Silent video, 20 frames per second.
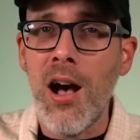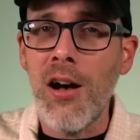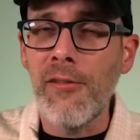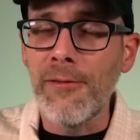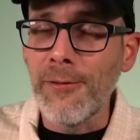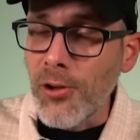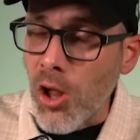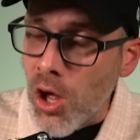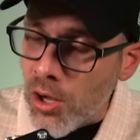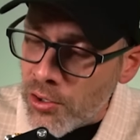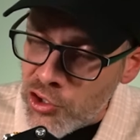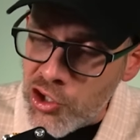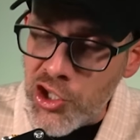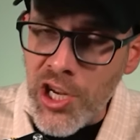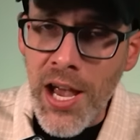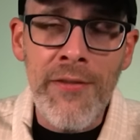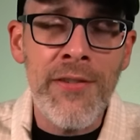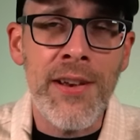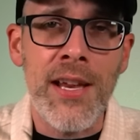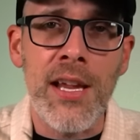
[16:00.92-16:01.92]
of
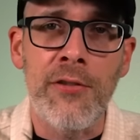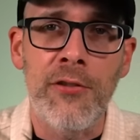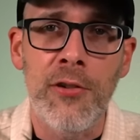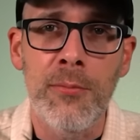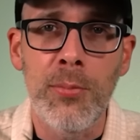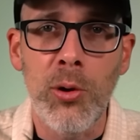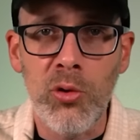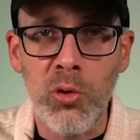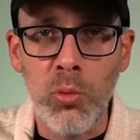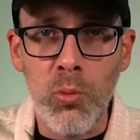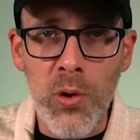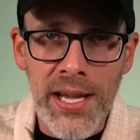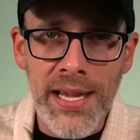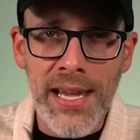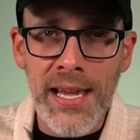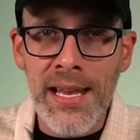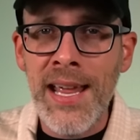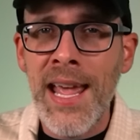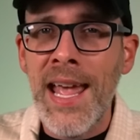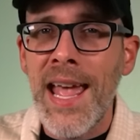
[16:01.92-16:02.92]
longevity for both Wicked
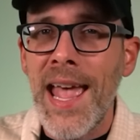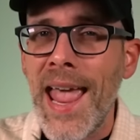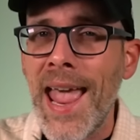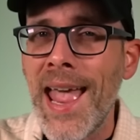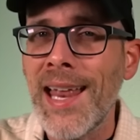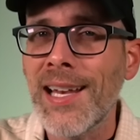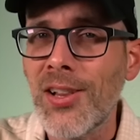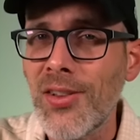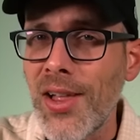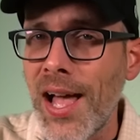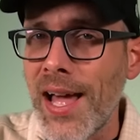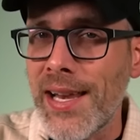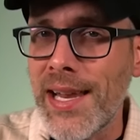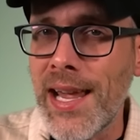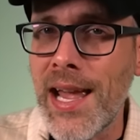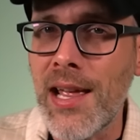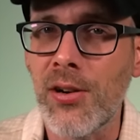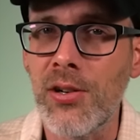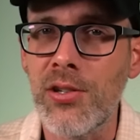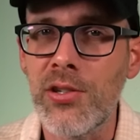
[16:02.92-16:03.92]
Wicked and
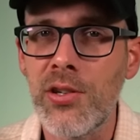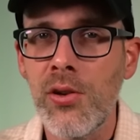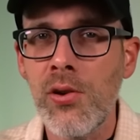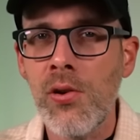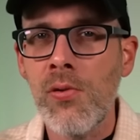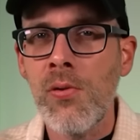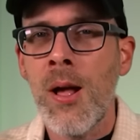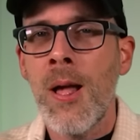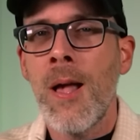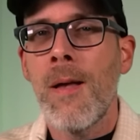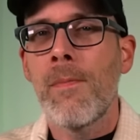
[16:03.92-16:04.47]
Gladiator 2